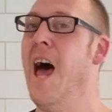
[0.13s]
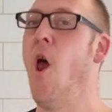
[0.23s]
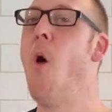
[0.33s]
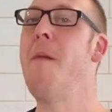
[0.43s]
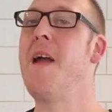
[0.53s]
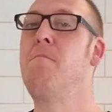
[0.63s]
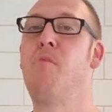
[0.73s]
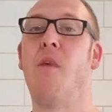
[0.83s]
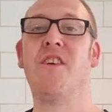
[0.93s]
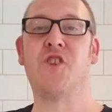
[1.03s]
Hello, my
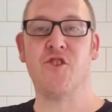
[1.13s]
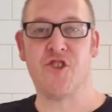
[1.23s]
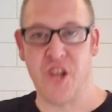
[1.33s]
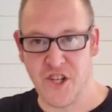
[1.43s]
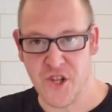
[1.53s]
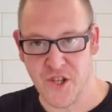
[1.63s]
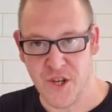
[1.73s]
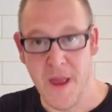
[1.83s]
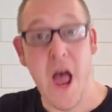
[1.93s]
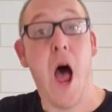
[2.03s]
brothers and
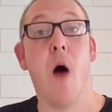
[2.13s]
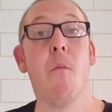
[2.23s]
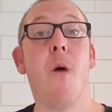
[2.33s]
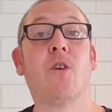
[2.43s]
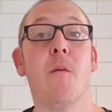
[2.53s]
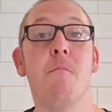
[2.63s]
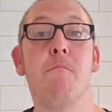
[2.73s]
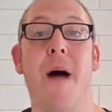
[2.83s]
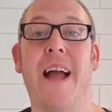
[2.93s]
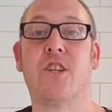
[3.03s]
sisters, and
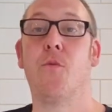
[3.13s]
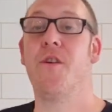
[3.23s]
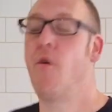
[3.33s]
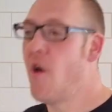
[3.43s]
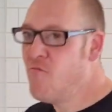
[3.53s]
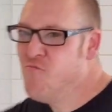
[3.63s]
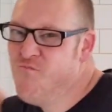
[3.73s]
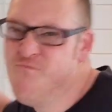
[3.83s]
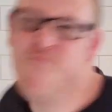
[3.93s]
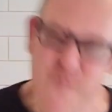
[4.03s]
welcome back to another
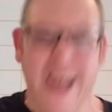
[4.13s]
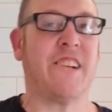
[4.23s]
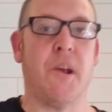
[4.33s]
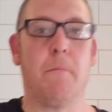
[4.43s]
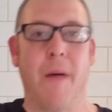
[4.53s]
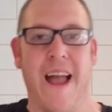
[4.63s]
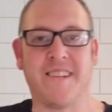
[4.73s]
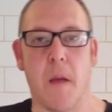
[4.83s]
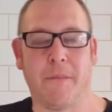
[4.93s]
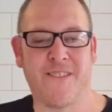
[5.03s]

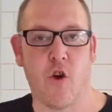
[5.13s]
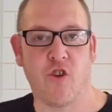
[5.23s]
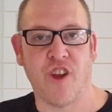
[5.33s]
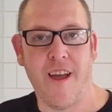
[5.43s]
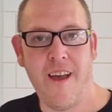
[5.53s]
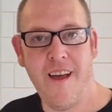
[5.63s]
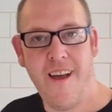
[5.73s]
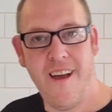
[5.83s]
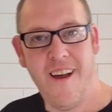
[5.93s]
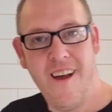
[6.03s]
reaction-packed episode
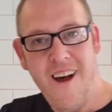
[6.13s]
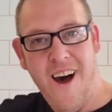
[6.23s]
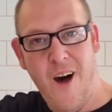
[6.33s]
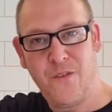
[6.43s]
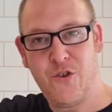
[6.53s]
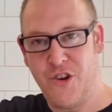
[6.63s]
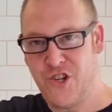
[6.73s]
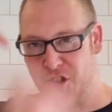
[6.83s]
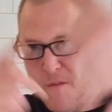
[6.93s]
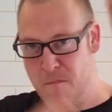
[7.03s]
of
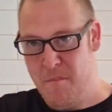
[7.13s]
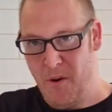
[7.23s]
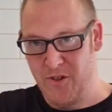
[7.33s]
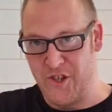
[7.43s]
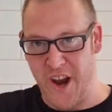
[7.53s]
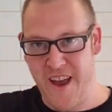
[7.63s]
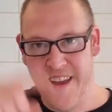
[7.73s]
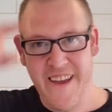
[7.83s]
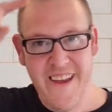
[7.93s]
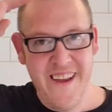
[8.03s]
Chris the Butcher
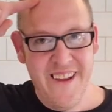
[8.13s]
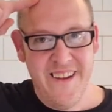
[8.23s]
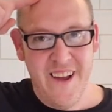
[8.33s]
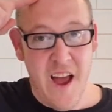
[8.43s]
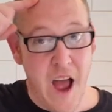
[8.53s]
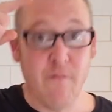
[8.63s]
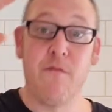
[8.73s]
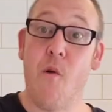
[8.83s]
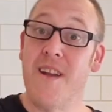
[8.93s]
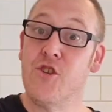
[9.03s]

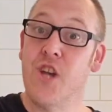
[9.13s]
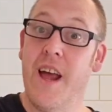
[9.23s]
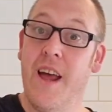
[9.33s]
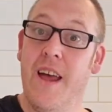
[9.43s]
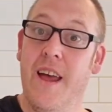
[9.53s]
and Friends.